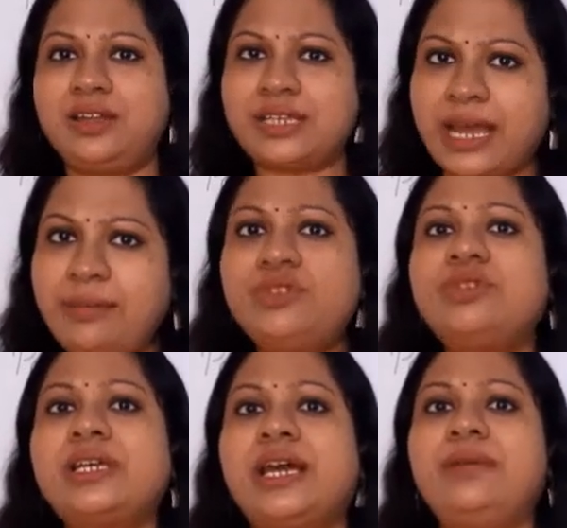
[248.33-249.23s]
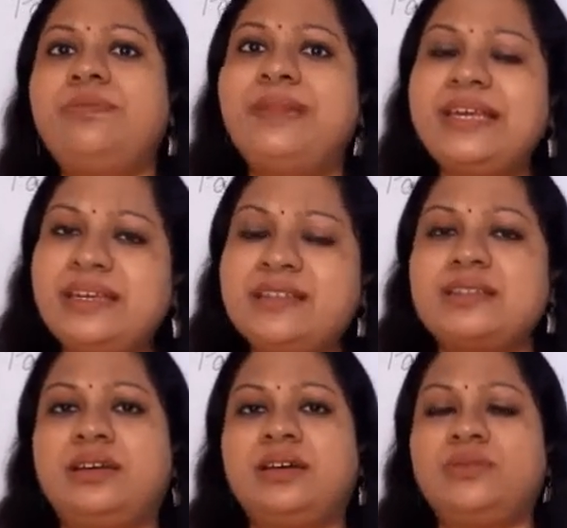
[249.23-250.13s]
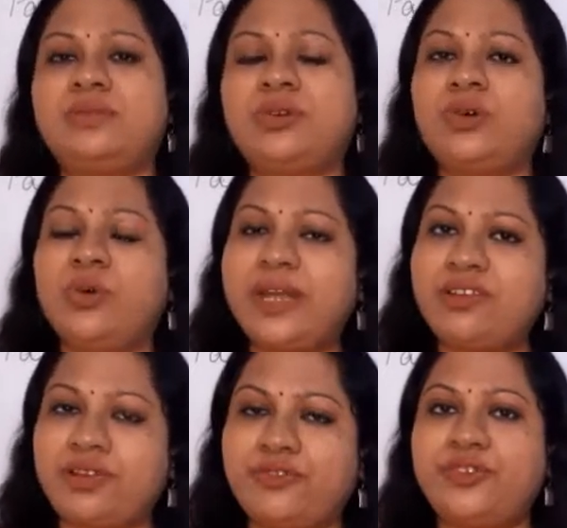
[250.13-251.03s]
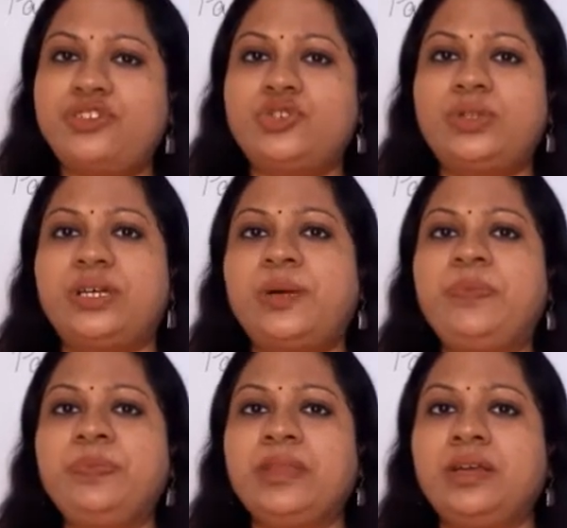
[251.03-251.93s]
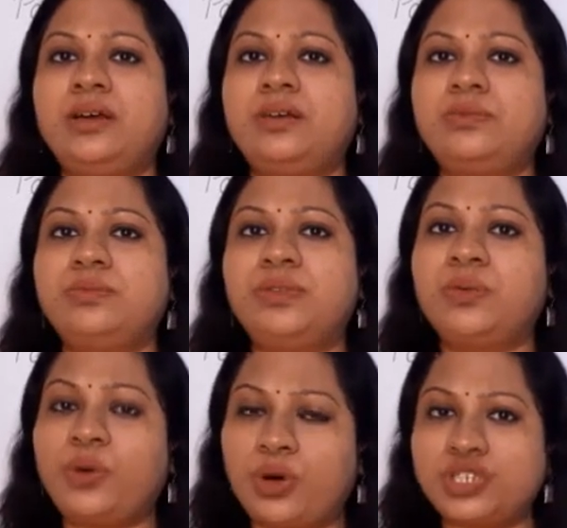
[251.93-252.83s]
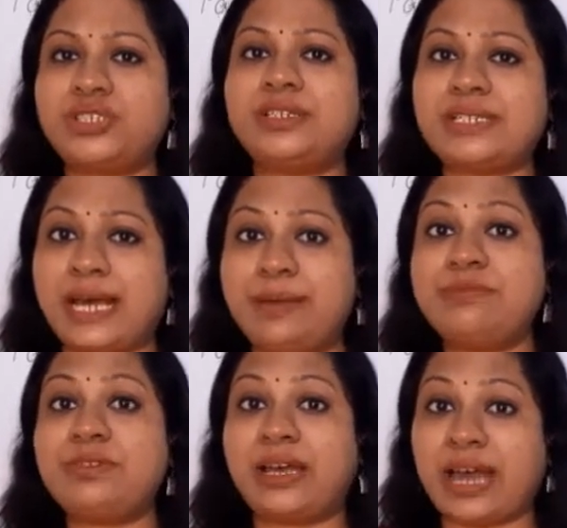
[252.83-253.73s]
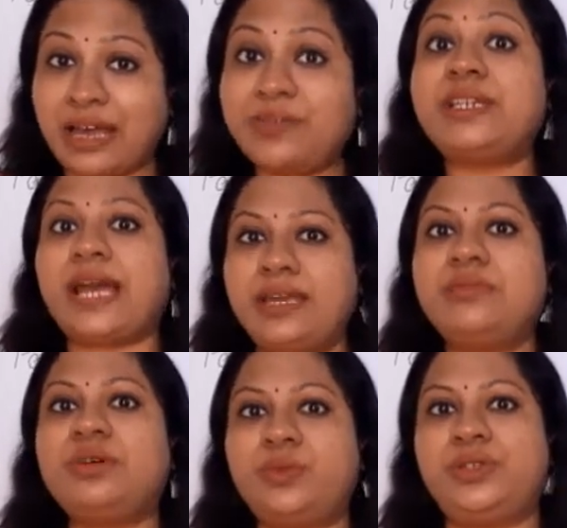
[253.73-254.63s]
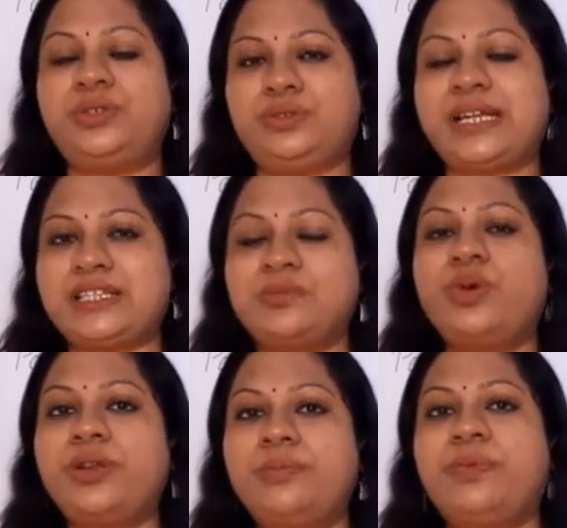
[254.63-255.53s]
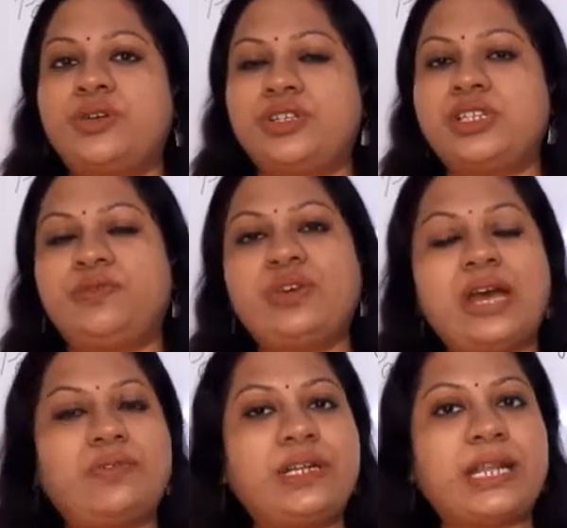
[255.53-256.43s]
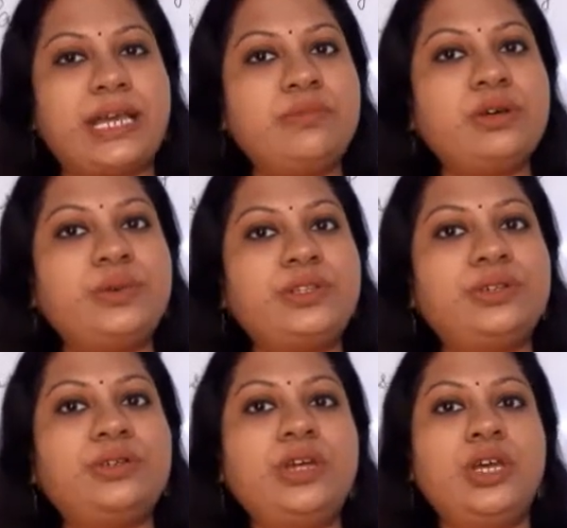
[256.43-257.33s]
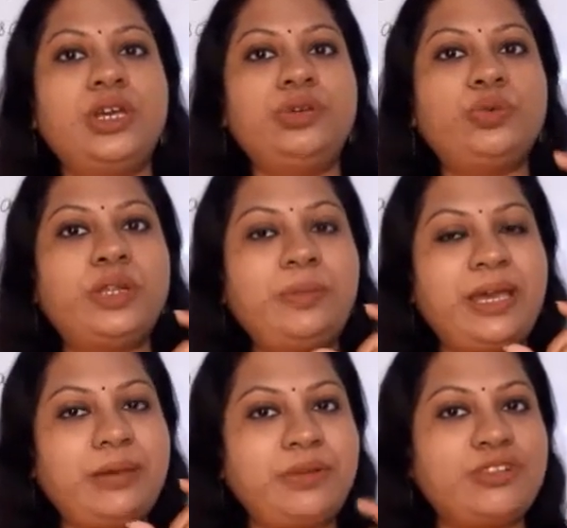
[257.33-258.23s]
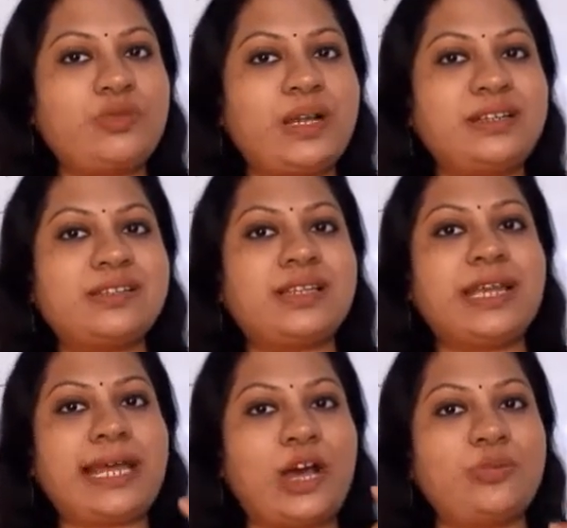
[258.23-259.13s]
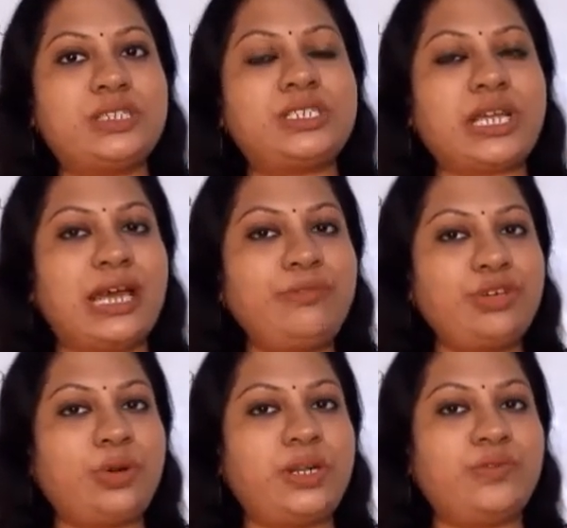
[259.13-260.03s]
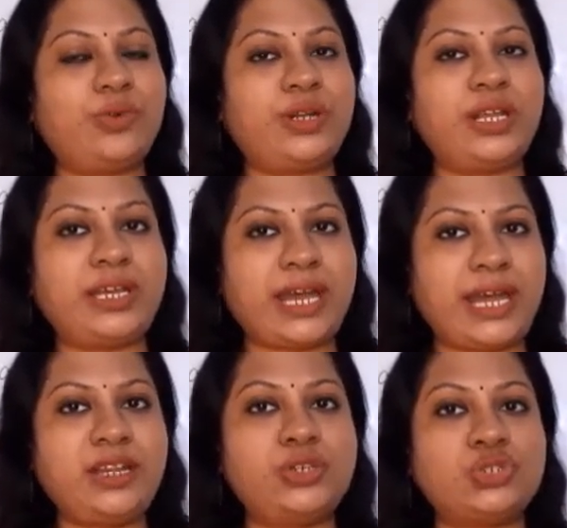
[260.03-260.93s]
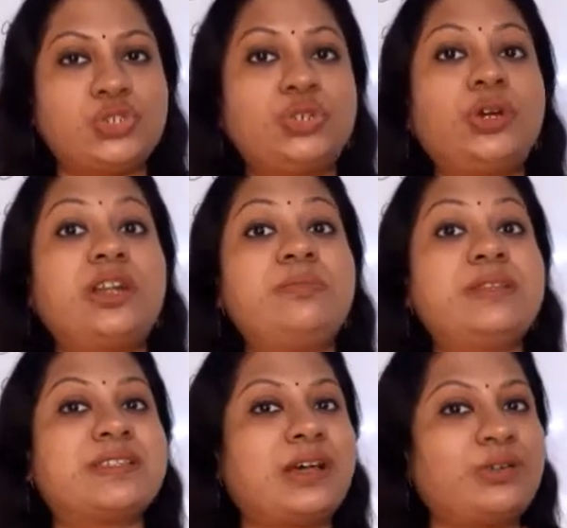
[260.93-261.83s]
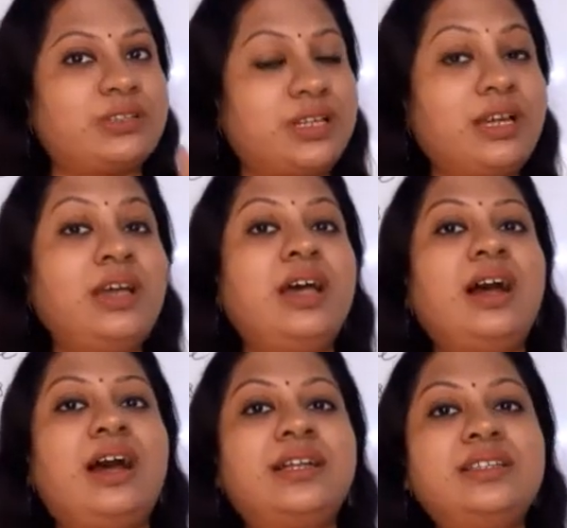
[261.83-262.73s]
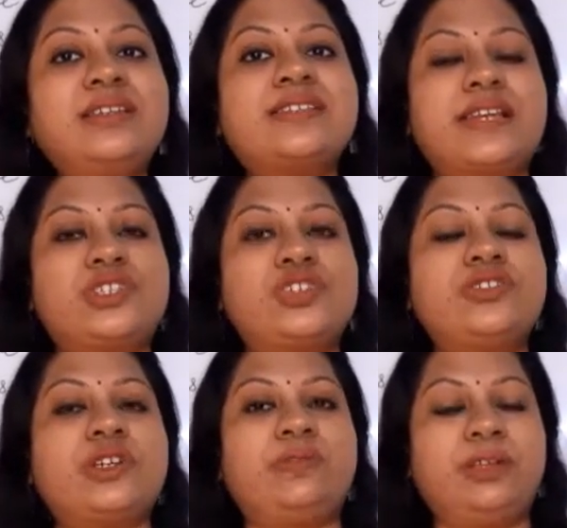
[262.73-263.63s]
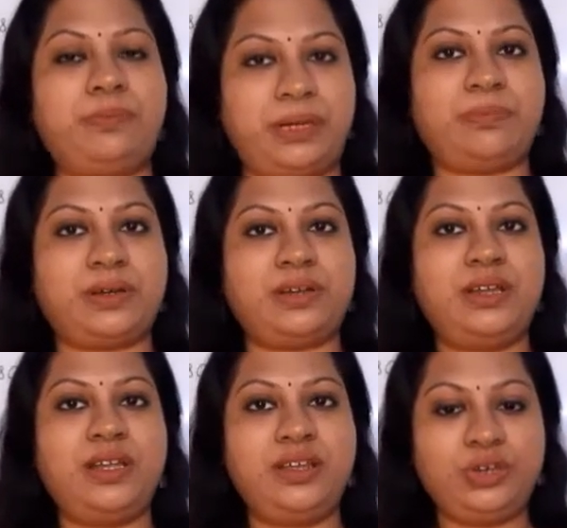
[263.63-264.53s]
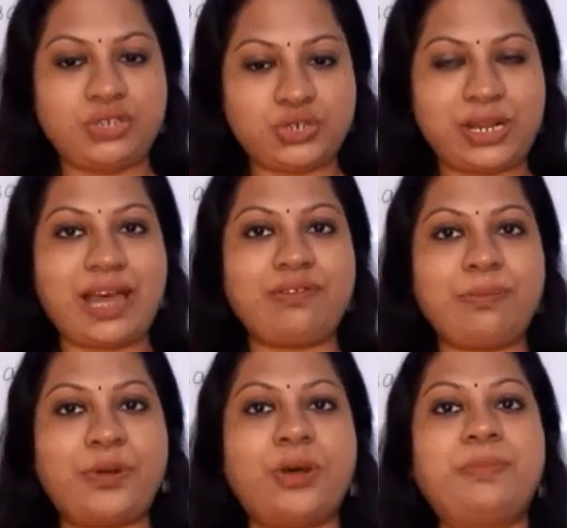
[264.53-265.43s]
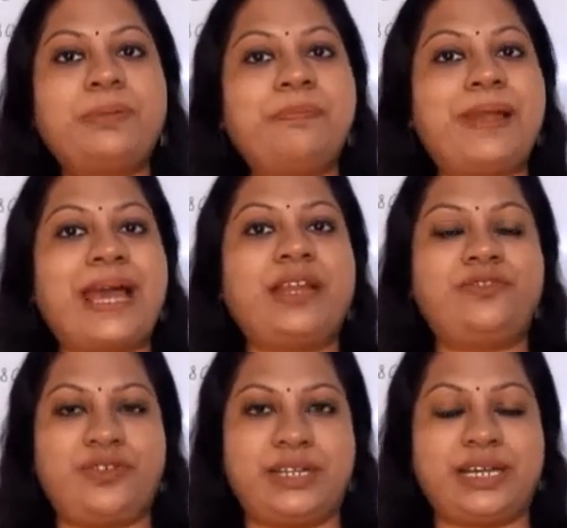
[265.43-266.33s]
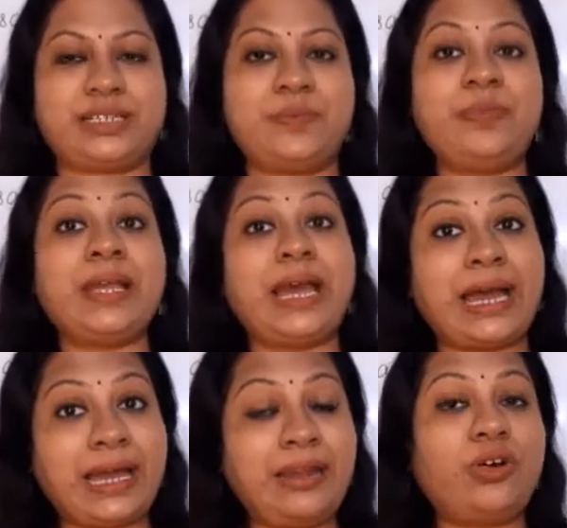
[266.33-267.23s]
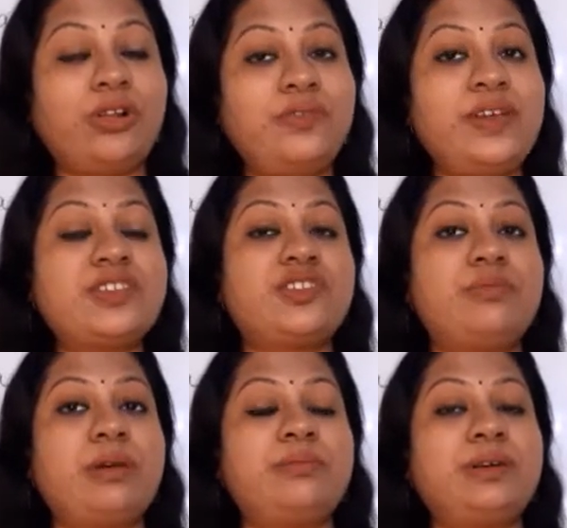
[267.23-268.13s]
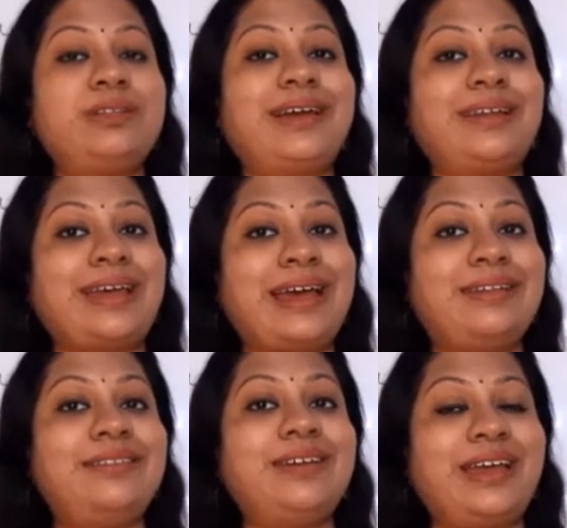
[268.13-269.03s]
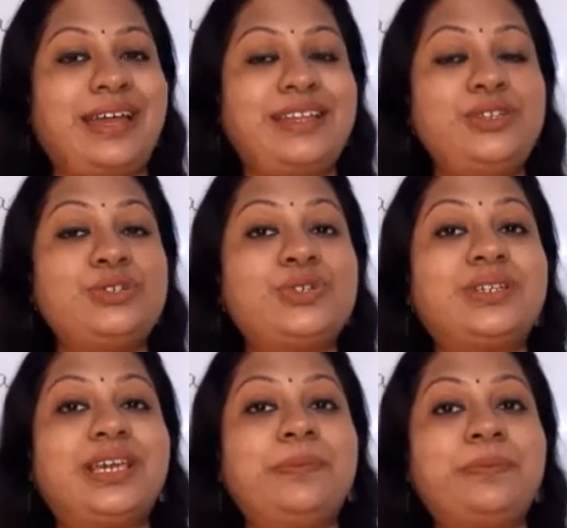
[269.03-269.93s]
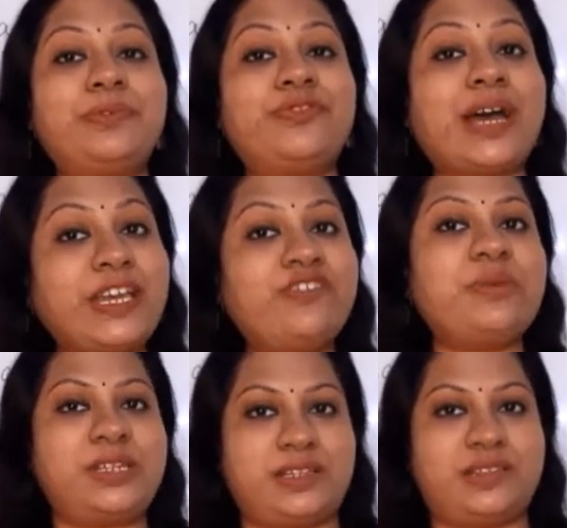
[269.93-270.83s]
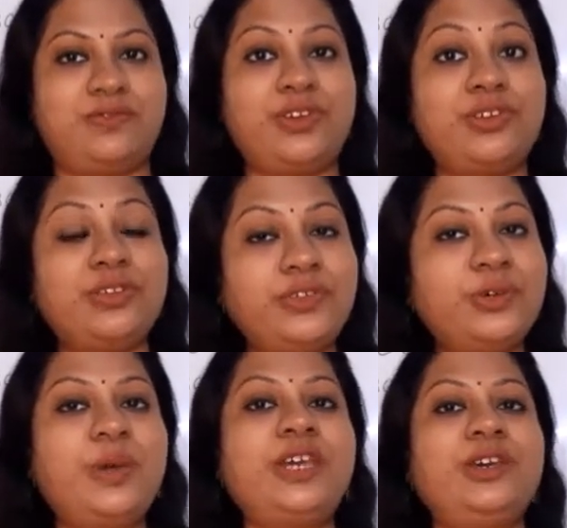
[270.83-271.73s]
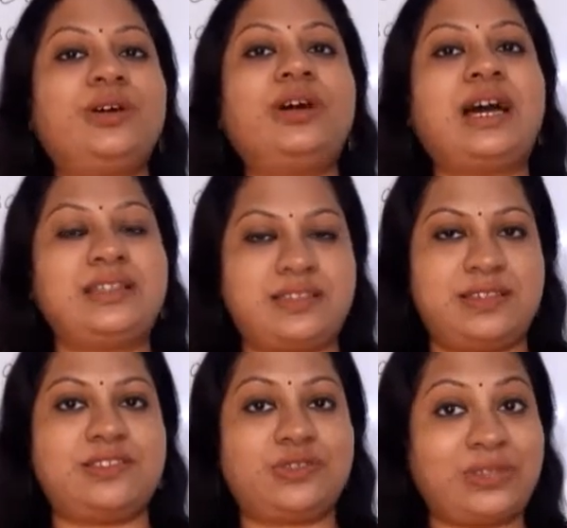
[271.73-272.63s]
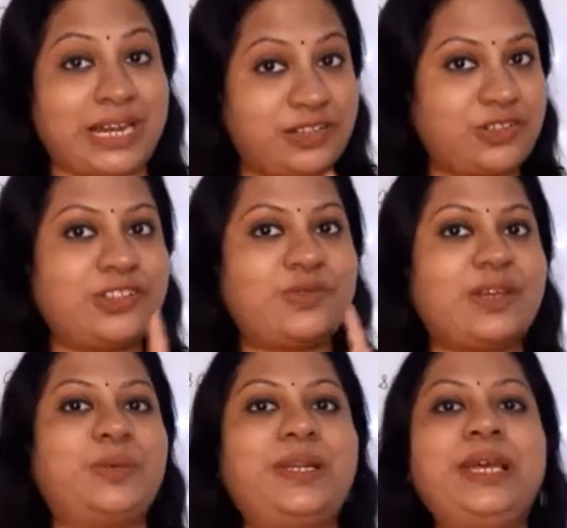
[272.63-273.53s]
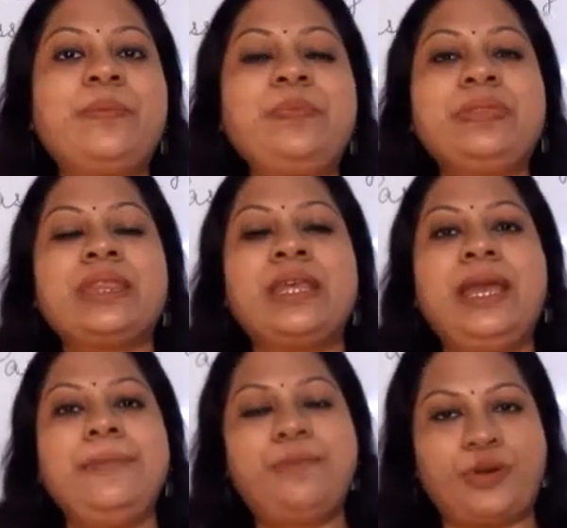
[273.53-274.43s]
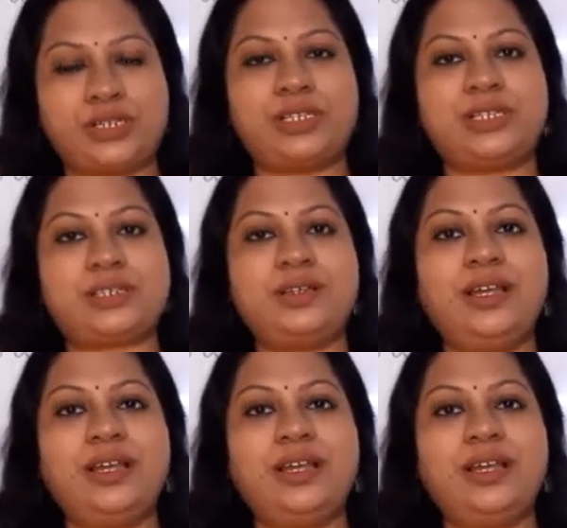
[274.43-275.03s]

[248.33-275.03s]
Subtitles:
Time to time, please go and refer to the watch, the times. Have a timer with you. That's more important. If you have a timer with you, you will be able to understand how much time you are devoting, and you should not miss out the other sections of the paper. You should have a proper plan for that. And always remember that at the end, you should keep 5 minutes for reviewing your answers. So that is also equally important.